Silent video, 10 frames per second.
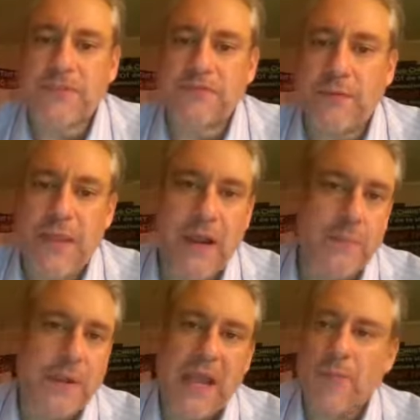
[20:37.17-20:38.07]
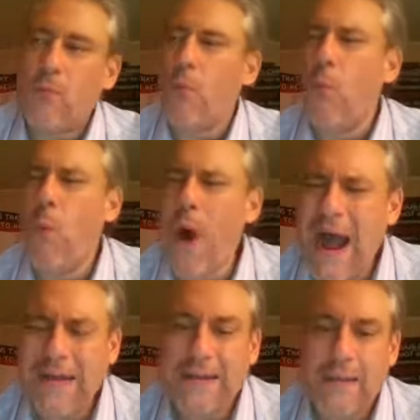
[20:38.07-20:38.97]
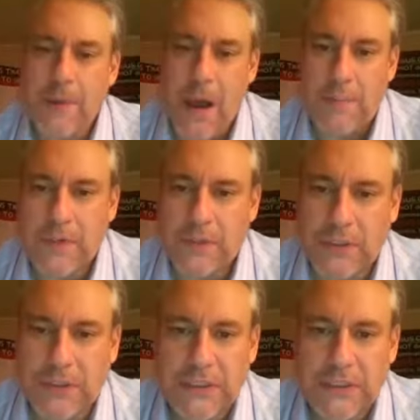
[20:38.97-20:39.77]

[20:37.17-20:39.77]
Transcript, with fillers: and from there it became widely popular